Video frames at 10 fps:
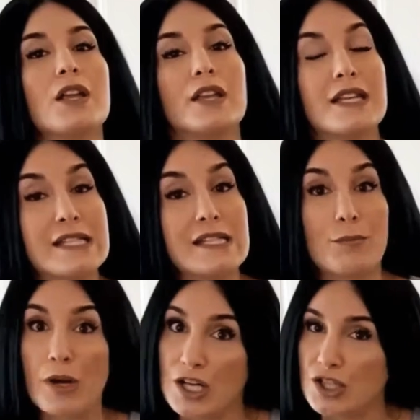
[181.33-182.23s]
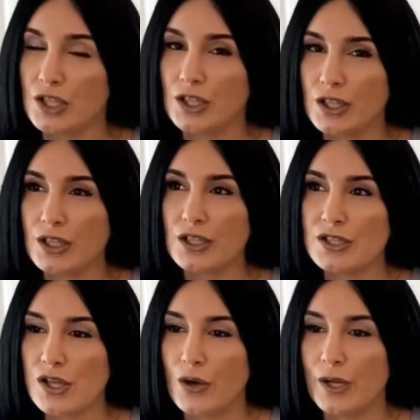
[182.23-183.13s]
This is a pressure cooker,
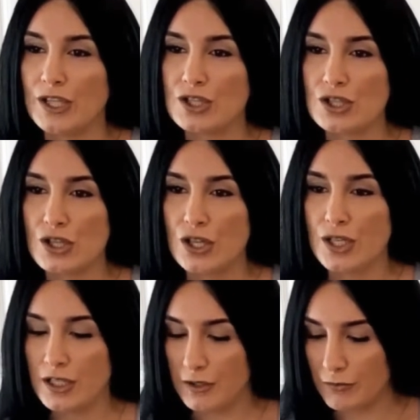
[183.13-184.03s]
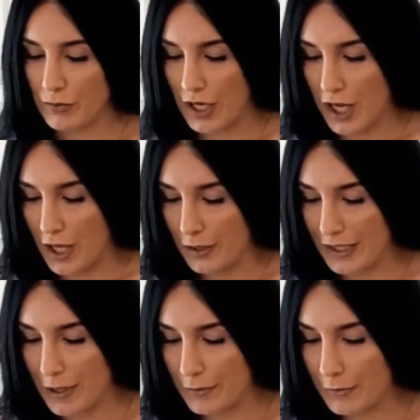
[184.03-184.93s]
so it should
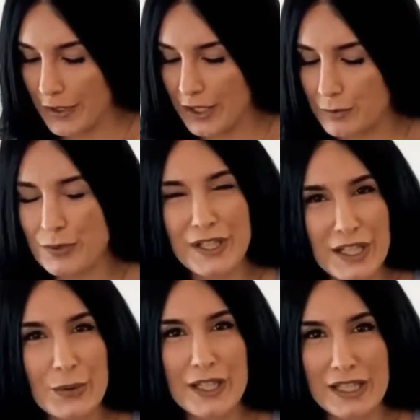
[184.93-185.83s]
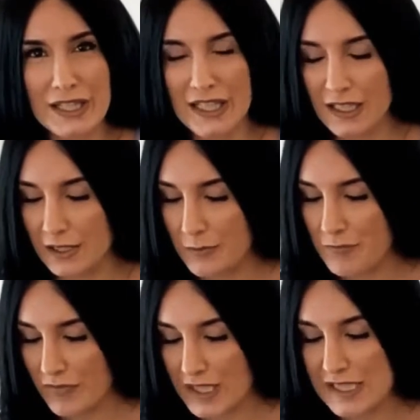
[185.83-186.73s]
get prepared pretty quickly.
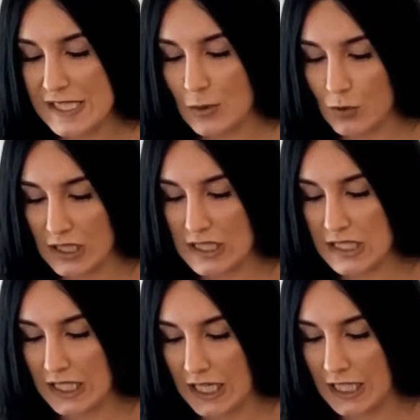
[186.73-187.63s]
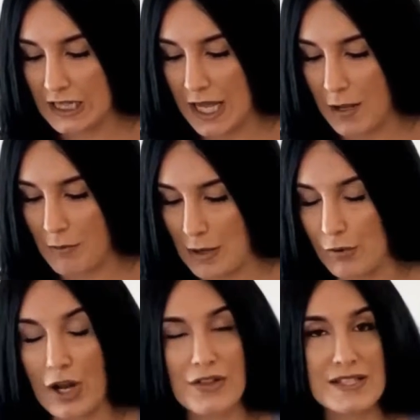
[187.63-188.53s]
The steam will indicate that my
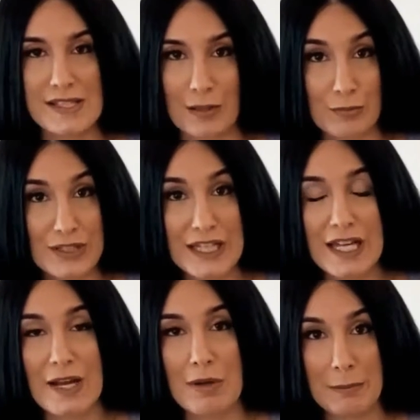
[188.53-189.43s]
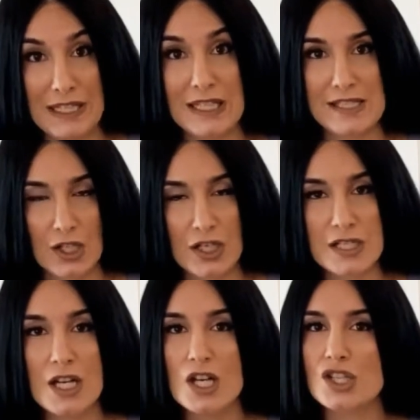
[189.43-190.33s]
broth is complete and my meat is cooked.
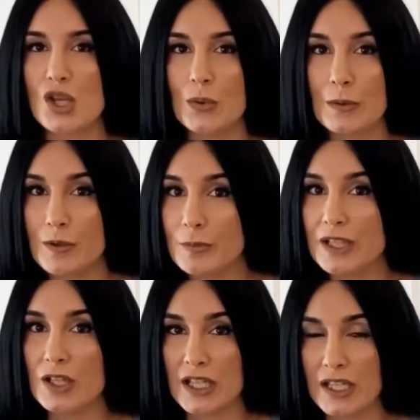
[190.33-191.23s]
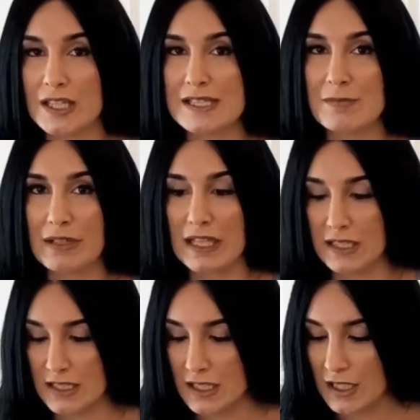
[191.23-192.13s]
So we will be cooking this
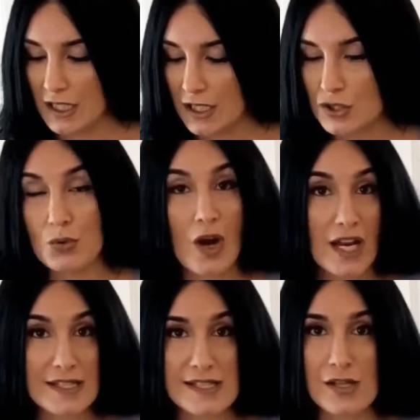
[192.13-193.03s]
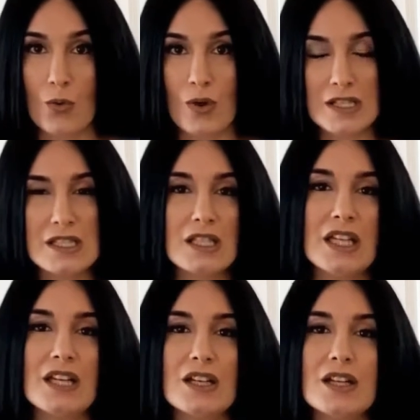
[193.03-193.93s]
meat twice. So once in
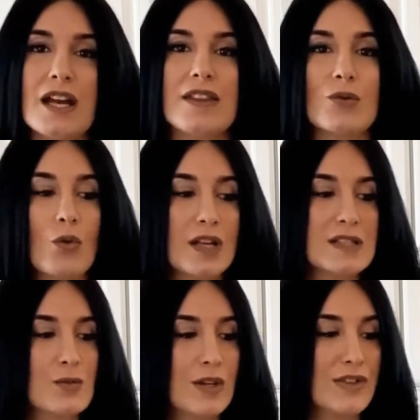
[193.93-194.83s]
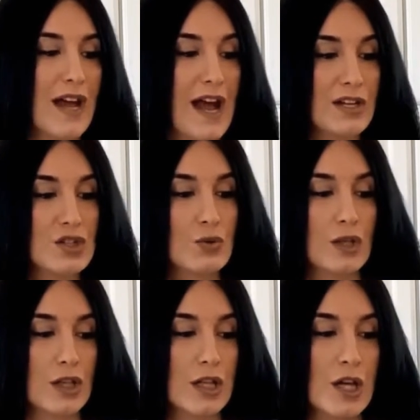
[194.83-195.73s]
here and then once with the actual